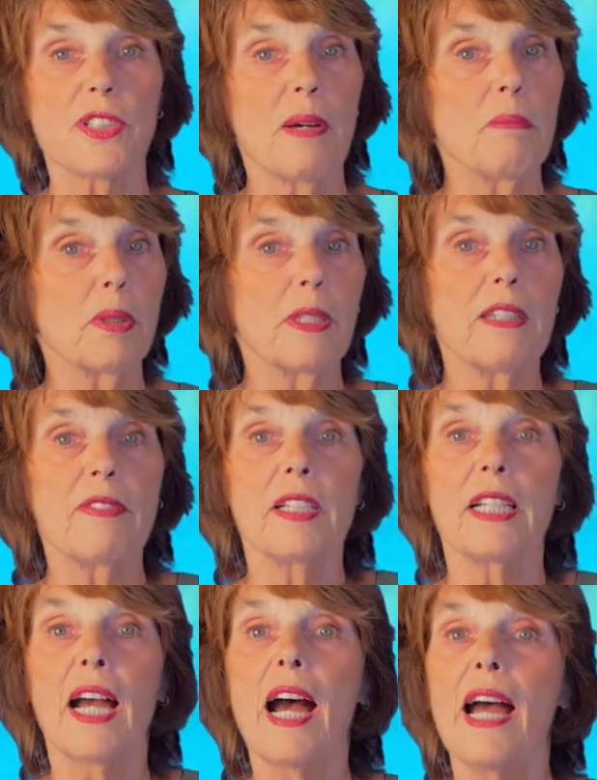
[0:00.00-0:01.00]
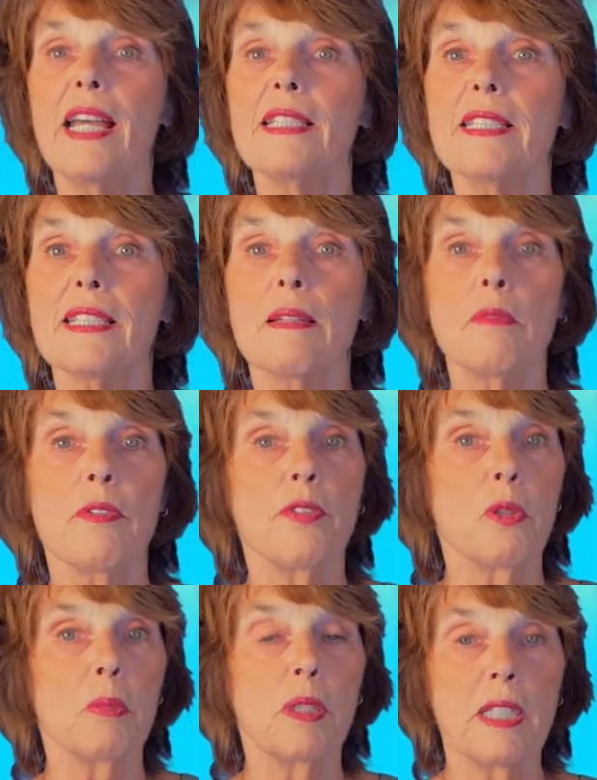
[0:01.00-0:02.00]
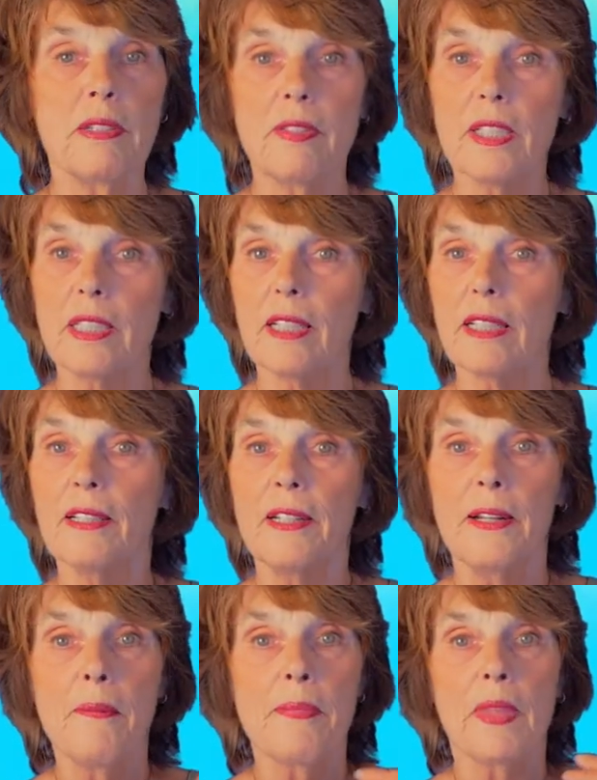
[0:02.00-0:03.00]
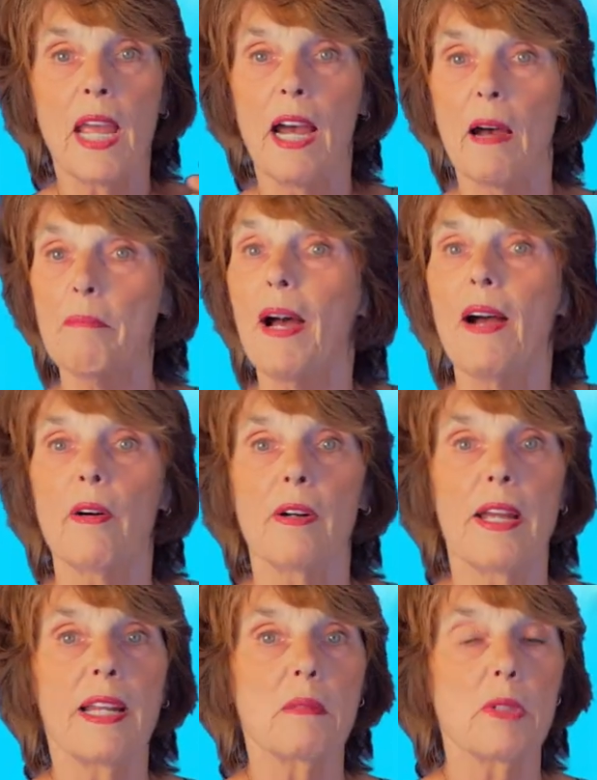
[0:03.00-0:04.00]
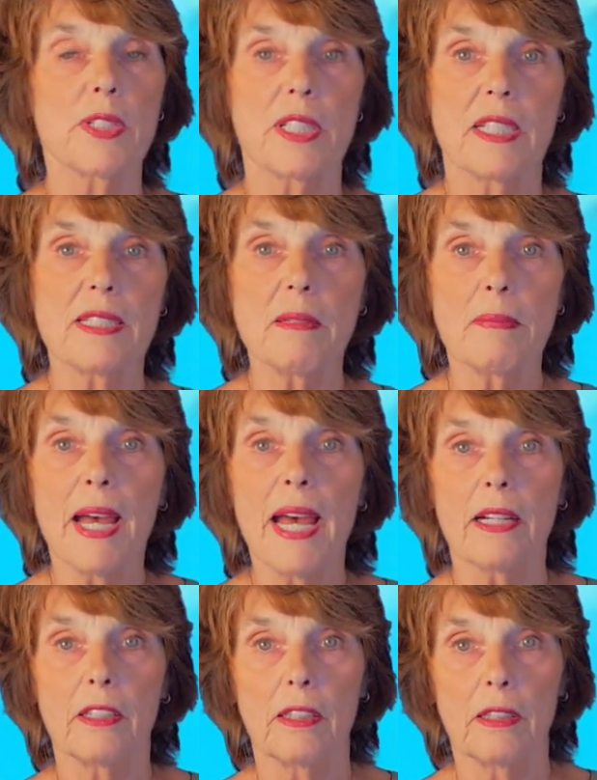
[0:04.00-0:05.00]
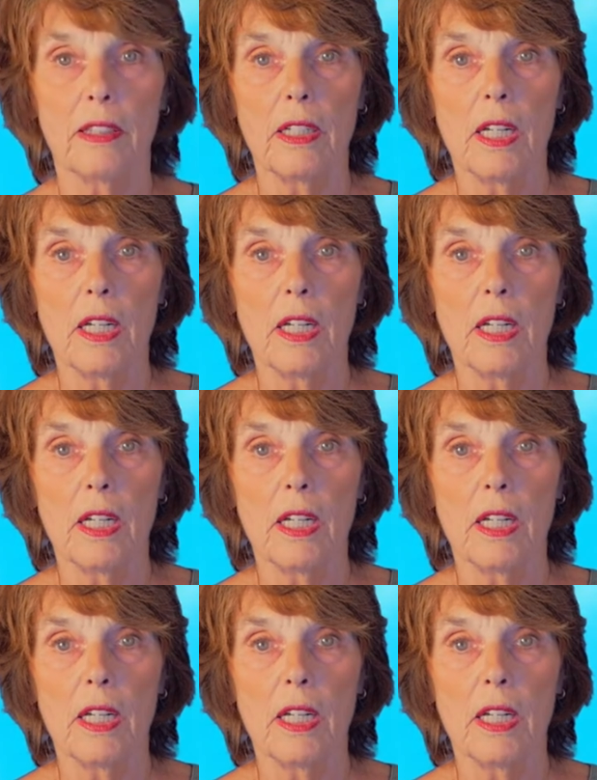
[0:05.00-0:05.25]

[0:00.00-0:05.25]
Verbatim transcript: some believe in guides, some of you believe in the power animals. It doesn't matter.